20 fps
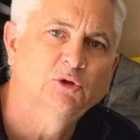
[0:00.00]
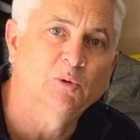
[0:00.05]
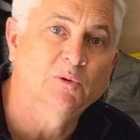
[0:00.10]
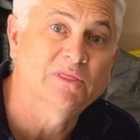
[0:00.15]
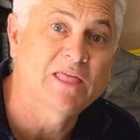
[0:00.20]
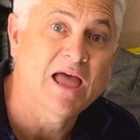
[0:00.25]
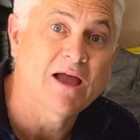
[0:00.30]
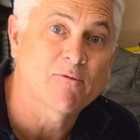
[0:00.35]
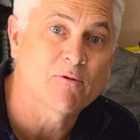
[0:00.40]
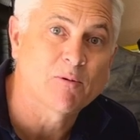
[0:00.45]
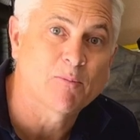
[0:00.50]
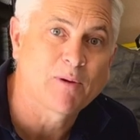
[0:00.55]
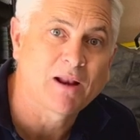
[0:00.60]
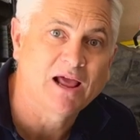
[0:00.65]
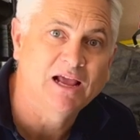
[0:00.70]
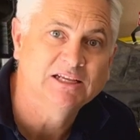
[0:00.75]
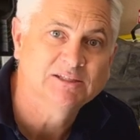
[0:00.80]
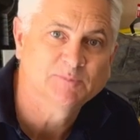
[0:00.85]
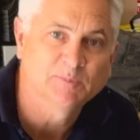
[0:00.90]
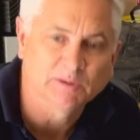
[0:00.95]
with that
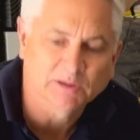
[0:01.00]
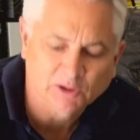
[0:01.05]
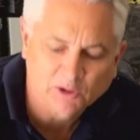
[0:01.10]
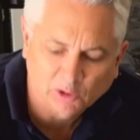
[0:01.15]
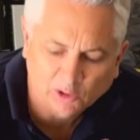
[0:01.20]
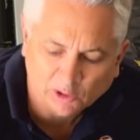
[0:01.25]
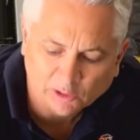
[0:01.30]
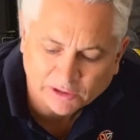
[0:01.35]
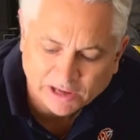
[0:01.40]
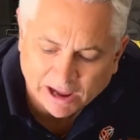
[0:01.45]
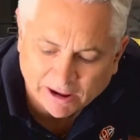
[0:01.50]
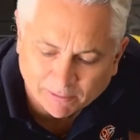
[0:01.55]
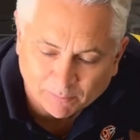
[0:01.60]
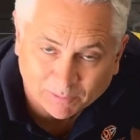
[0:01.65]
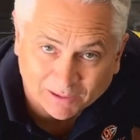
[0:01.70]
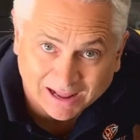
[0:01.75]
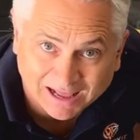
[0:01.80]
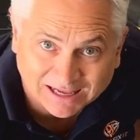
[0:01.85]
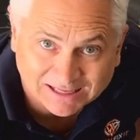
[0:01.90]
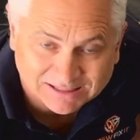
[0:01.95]
replacement coil now in
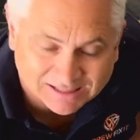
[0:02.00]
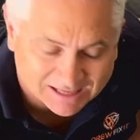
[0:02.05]
place,